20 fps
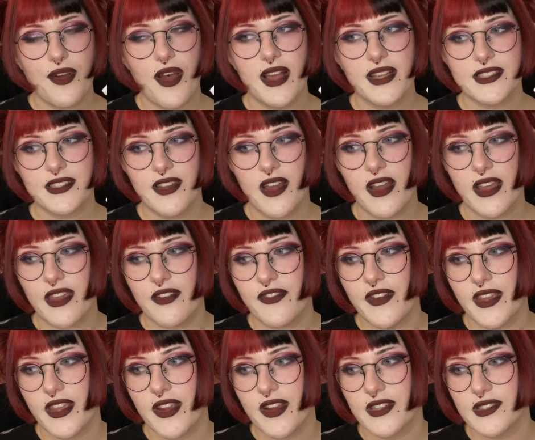Asanagi
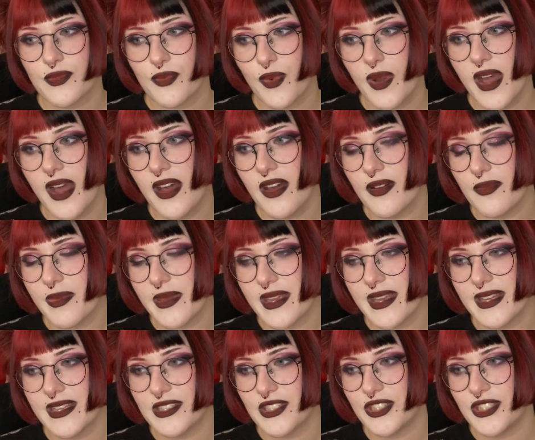figure as well,
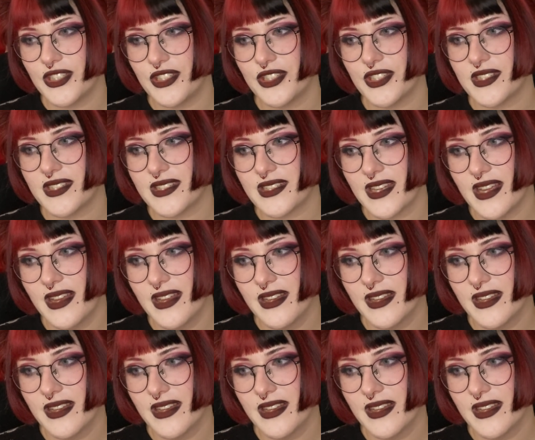because she just...